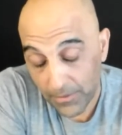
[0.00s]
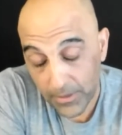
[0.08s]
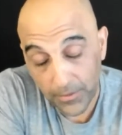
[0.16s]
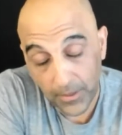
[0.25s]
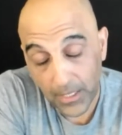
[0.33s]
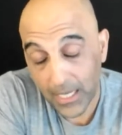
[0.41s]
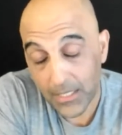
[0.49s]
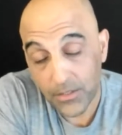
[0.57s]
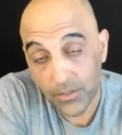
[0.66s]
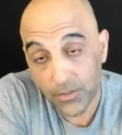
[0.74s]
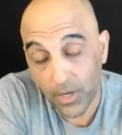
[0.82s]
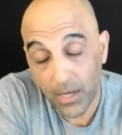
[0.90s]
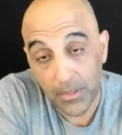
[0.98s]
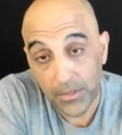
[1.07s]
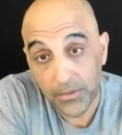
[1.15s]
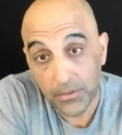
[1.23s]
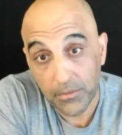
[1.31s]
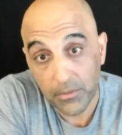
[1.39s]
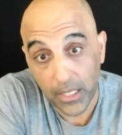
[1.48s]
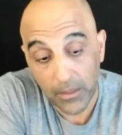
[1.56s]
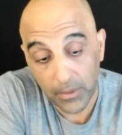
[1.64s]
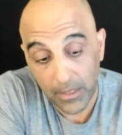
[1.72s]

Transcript: have different kinds of traumas, right?